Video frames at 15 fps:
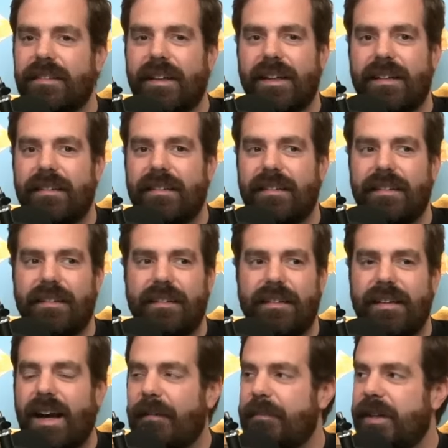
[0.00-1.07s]
like
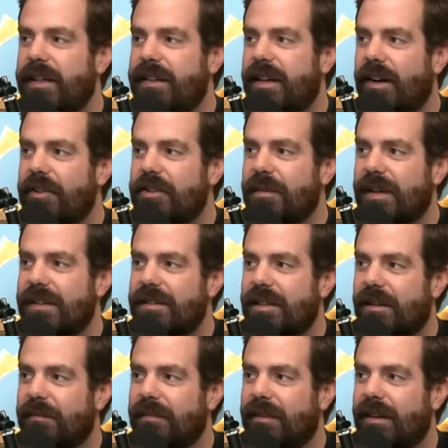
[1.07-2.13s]
not being touched by
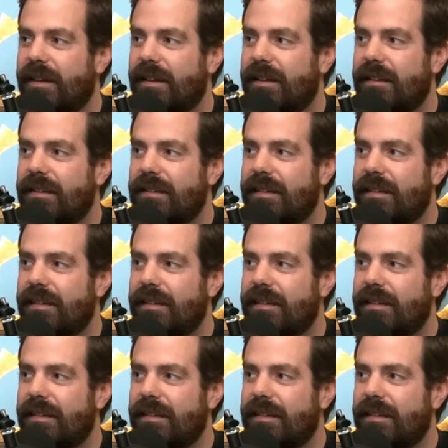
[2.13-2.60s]
some outlets